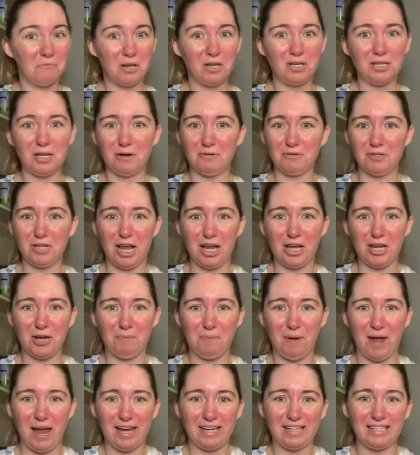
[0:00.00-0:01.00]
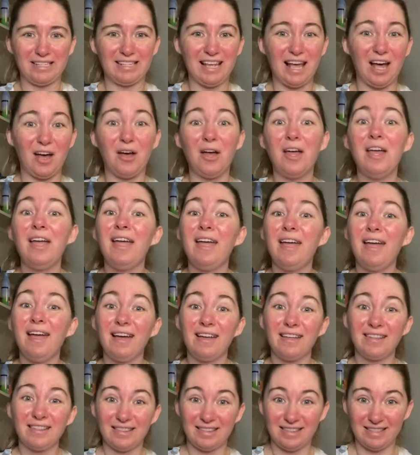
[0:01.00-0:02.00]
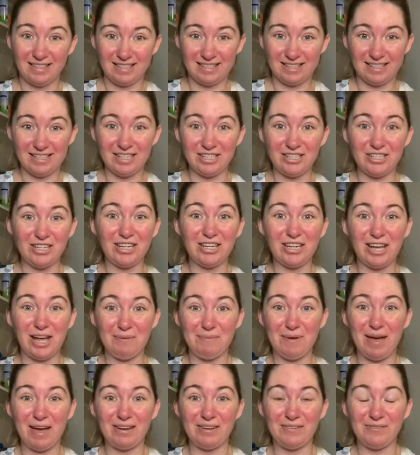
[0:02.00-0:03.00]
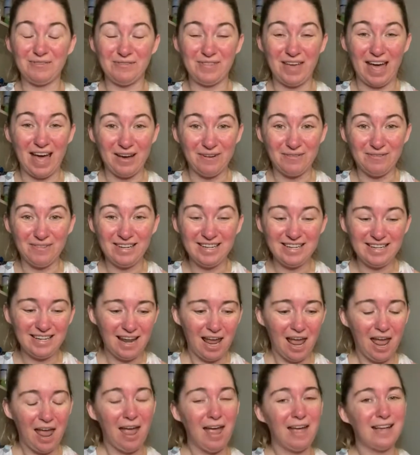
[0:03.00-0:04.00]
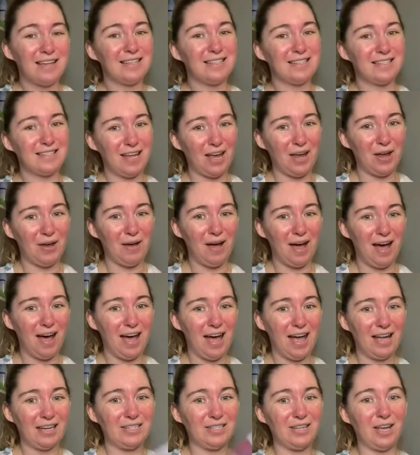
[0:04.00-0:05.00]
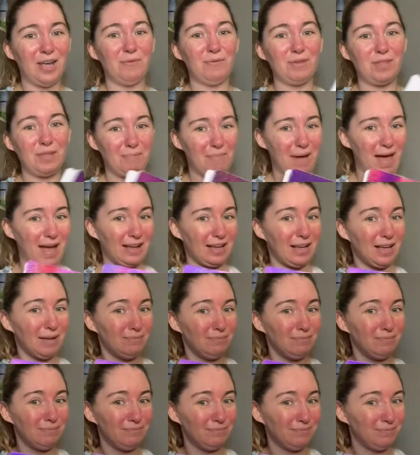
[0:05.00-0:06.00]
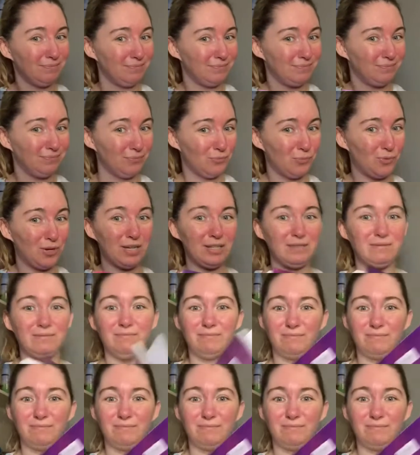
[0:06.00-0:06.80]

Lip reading: Don't take your pages out. The stitching come out of that one, so I had to go with a backup one.